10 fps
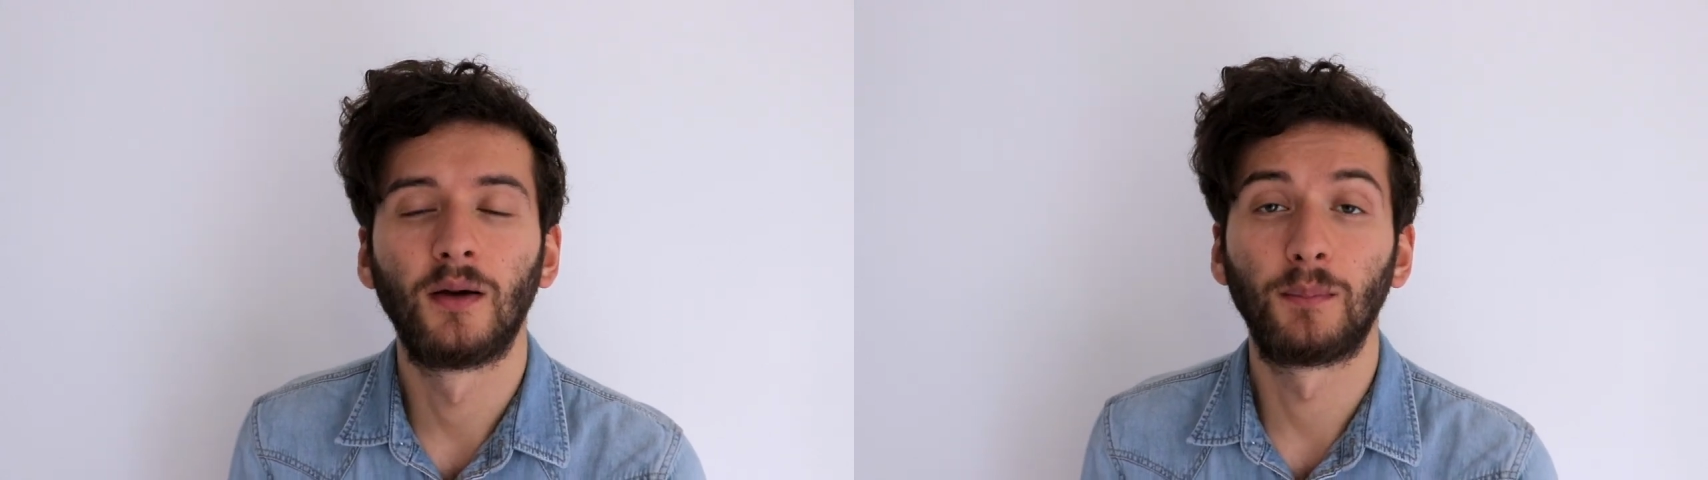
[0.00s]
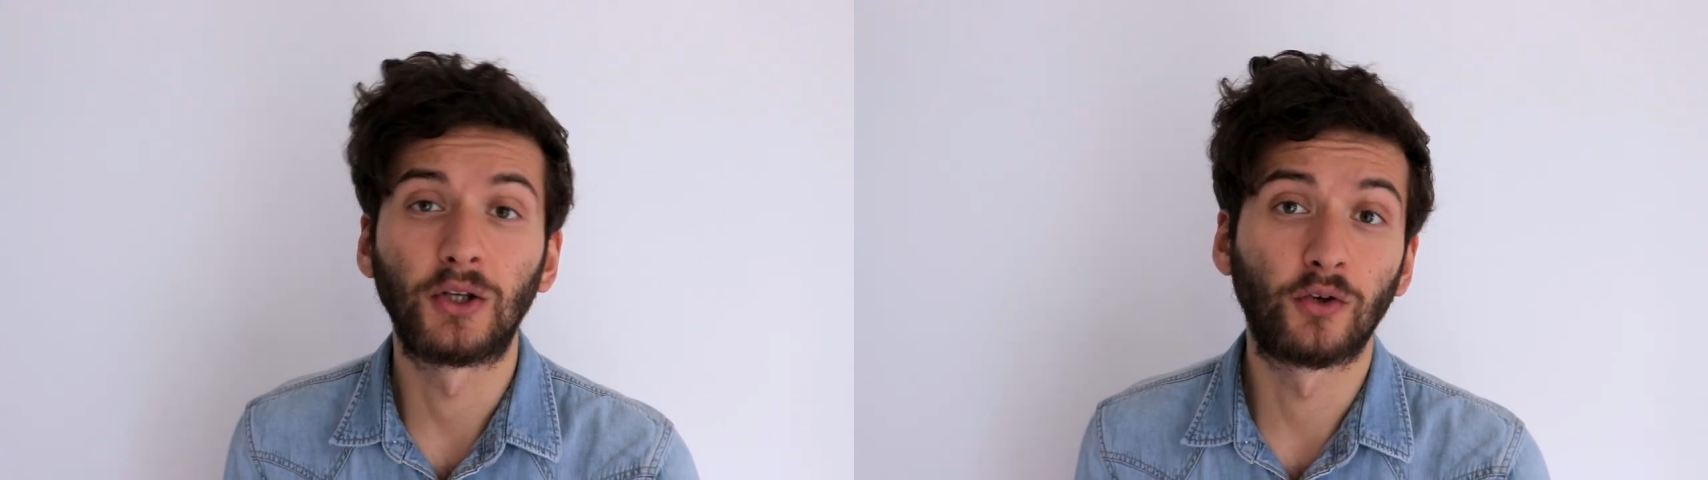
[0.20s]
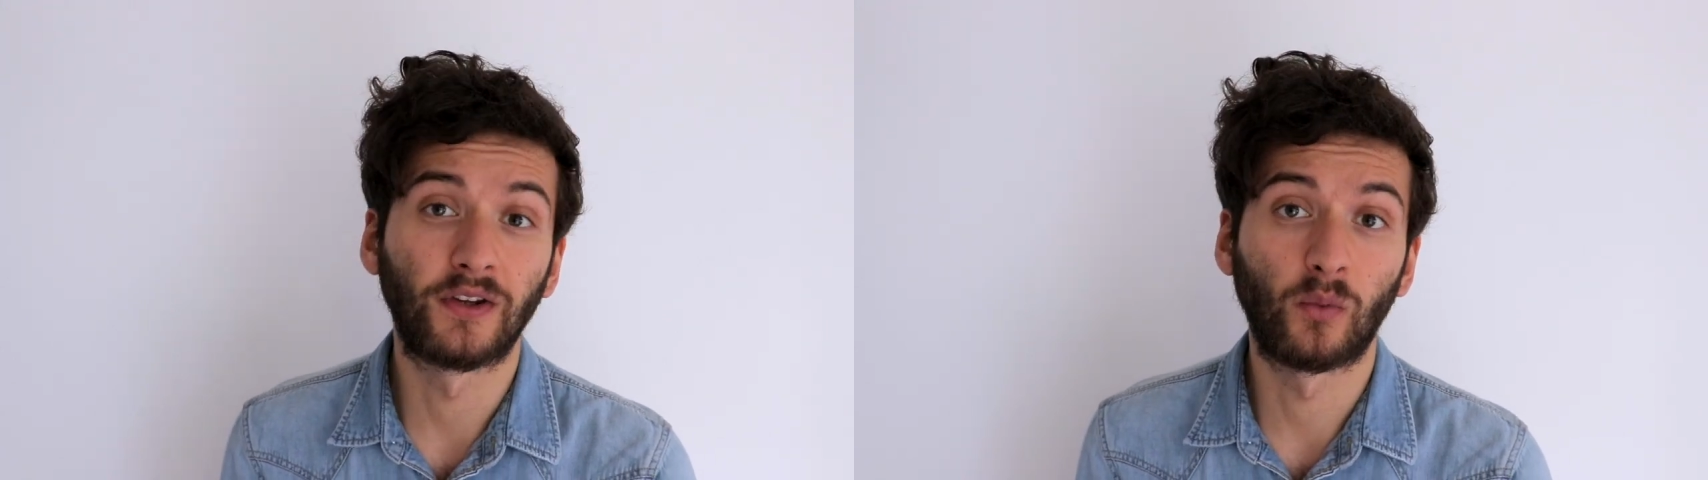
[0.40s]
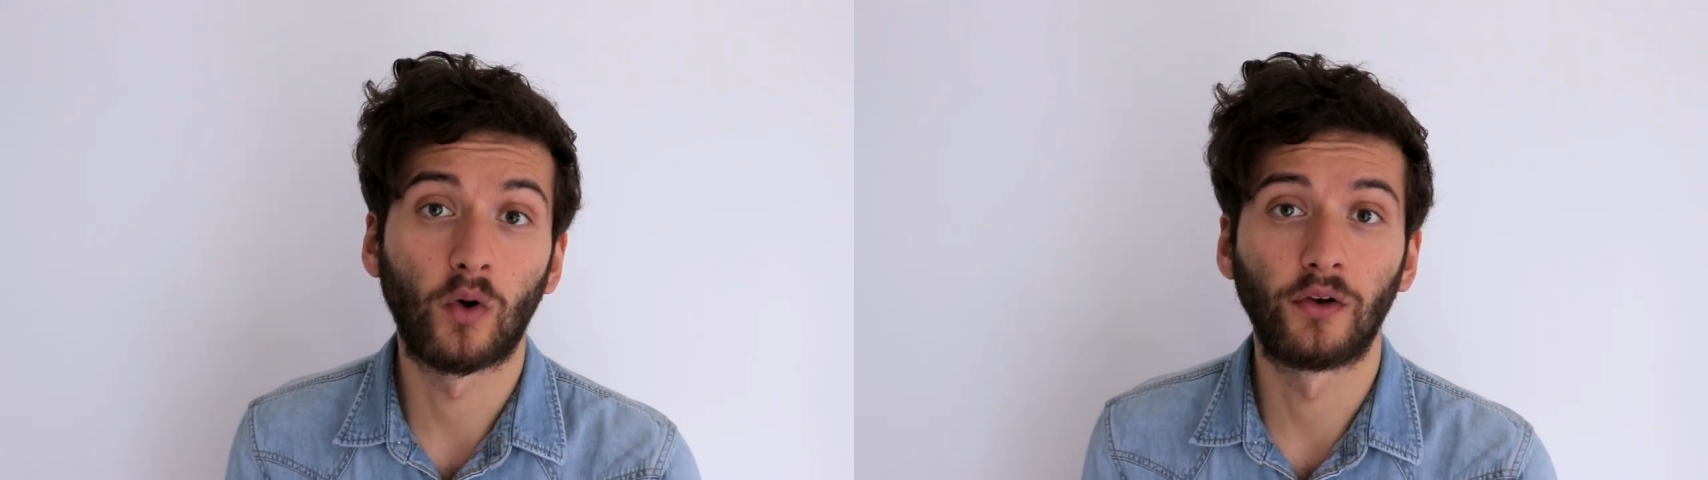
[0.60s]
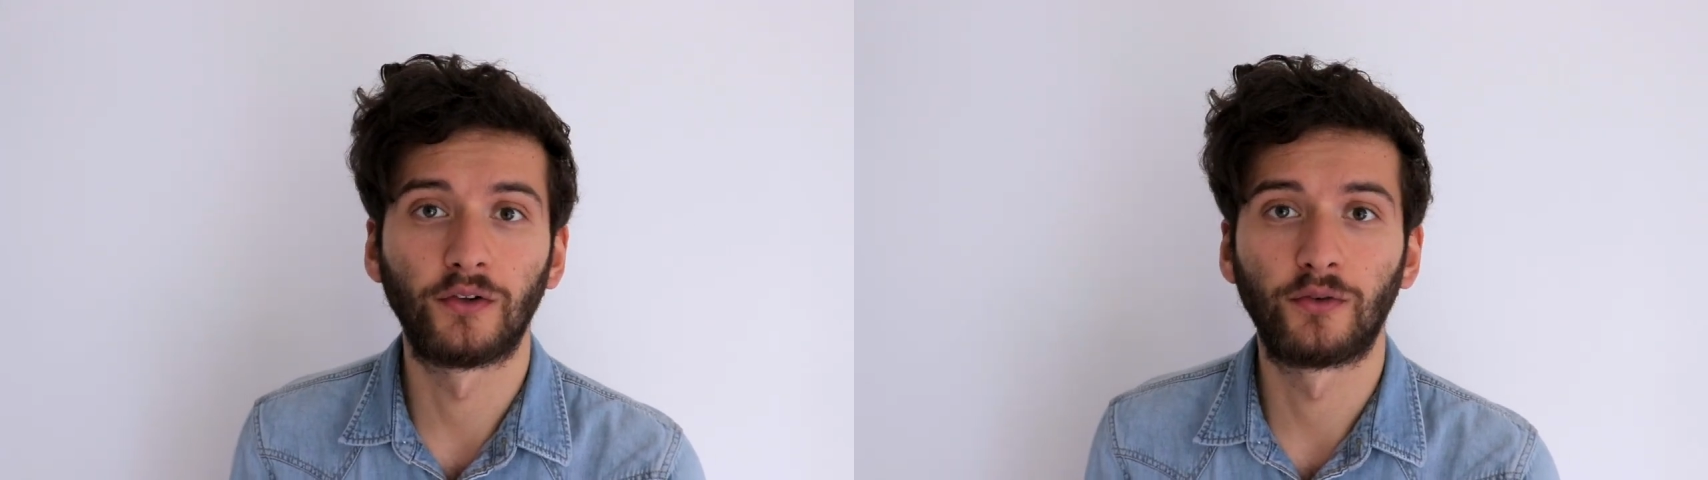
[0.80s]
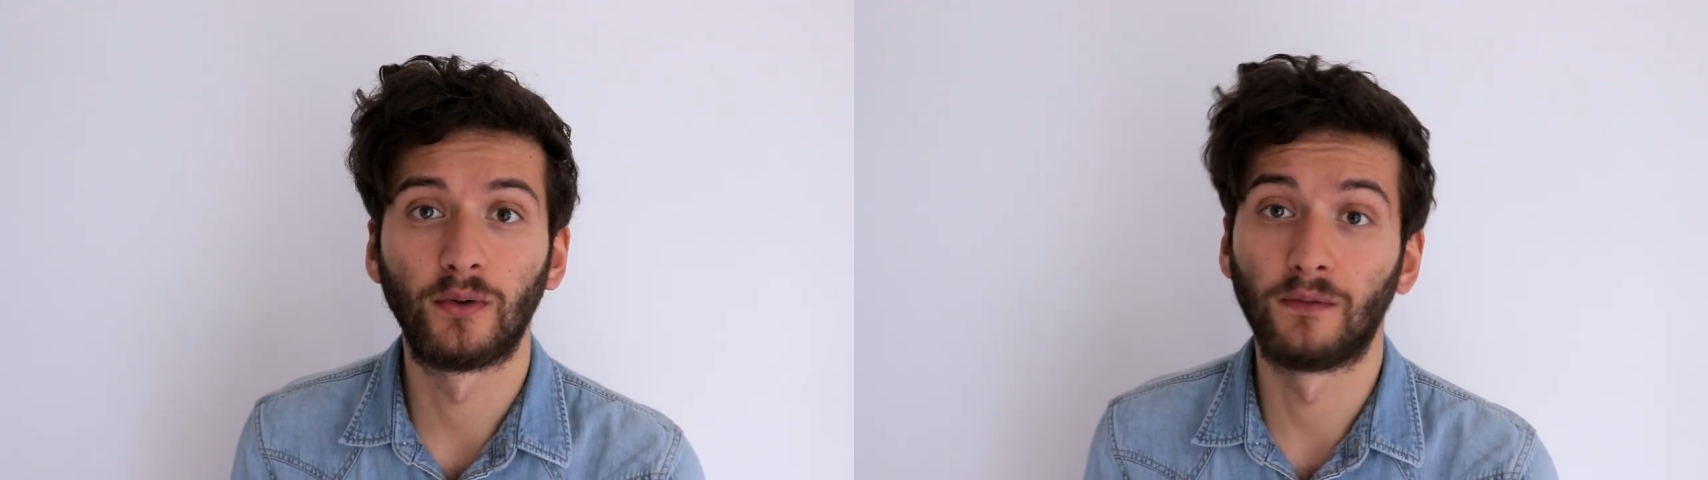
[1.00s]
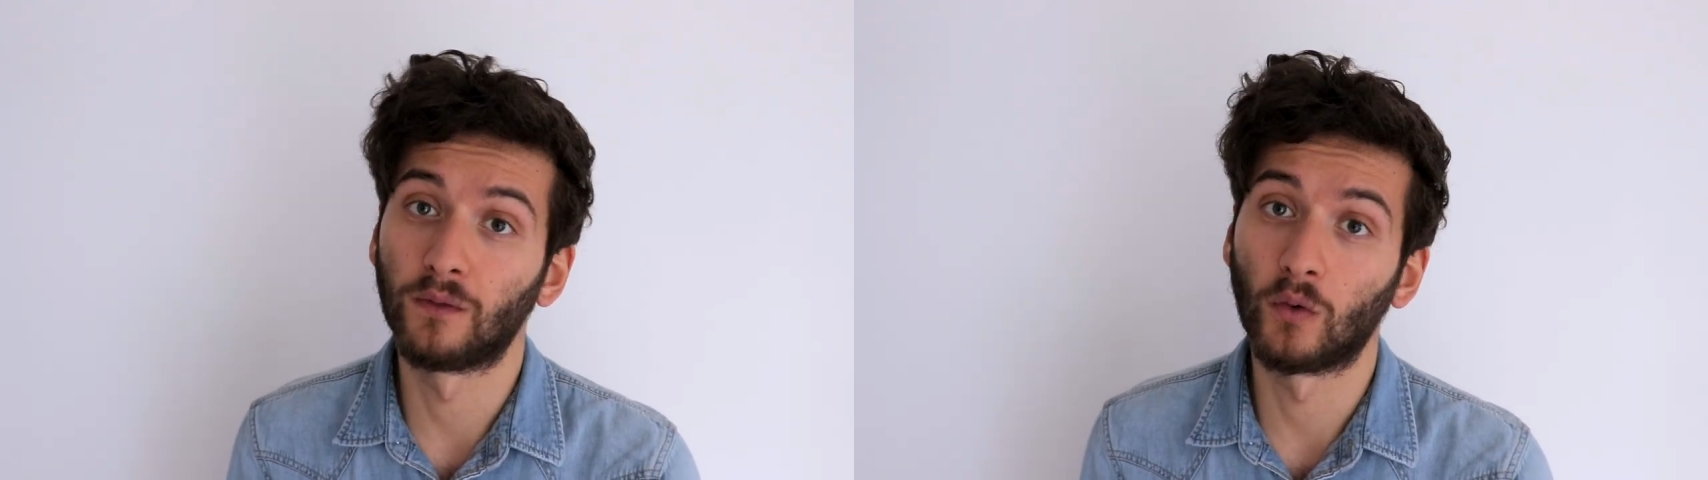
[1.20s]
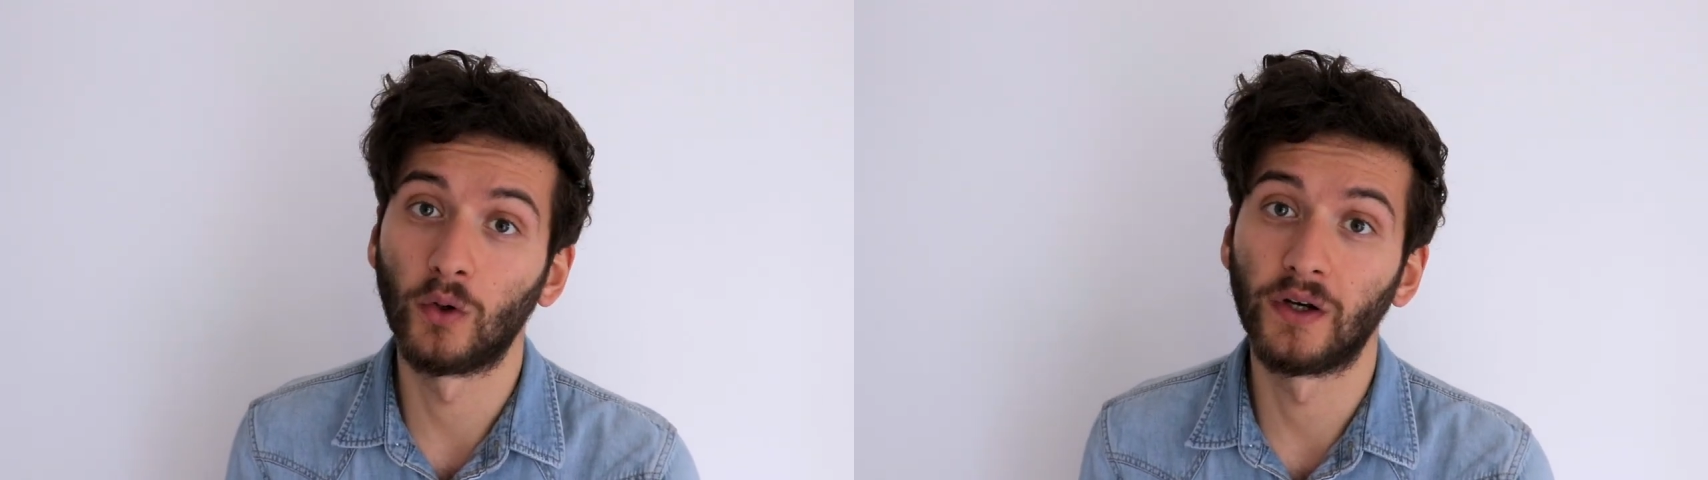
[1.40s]
because I wanted to
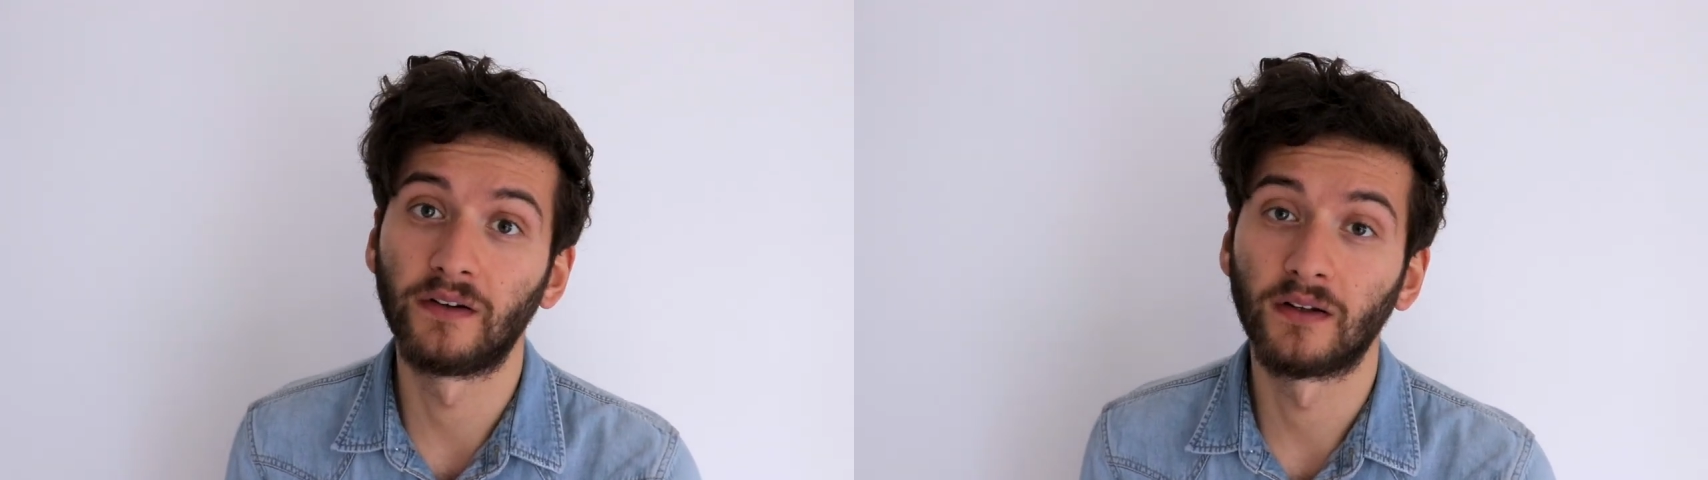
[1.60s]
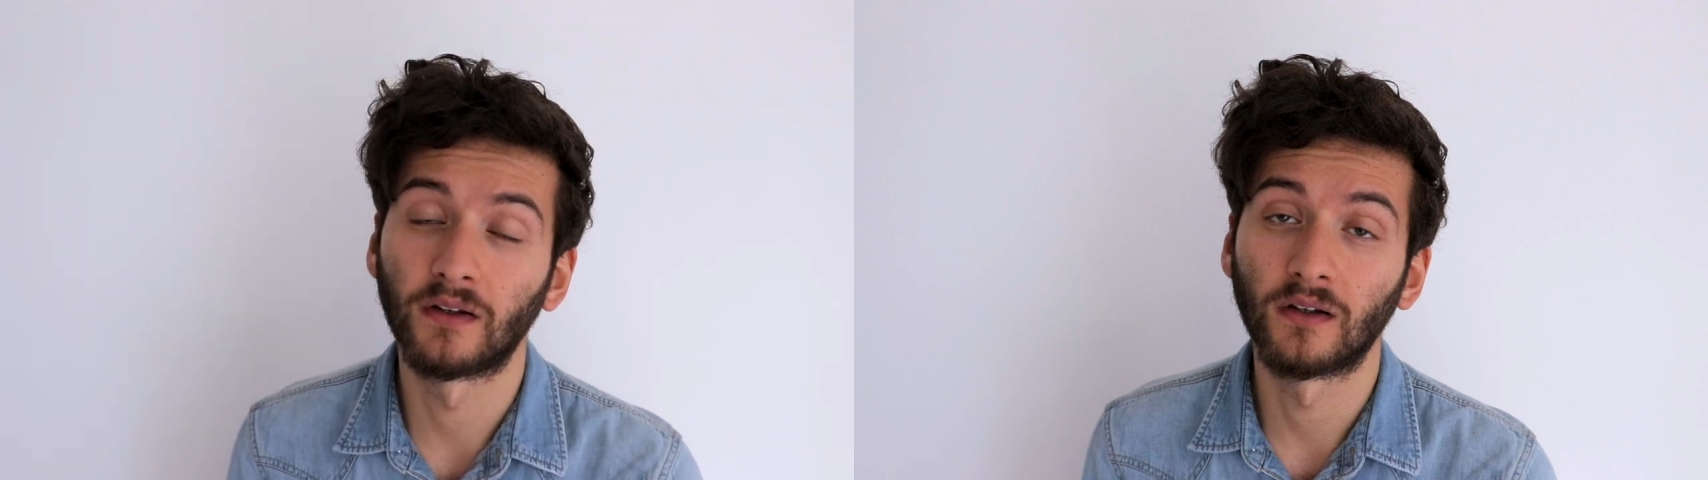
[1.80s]
avoid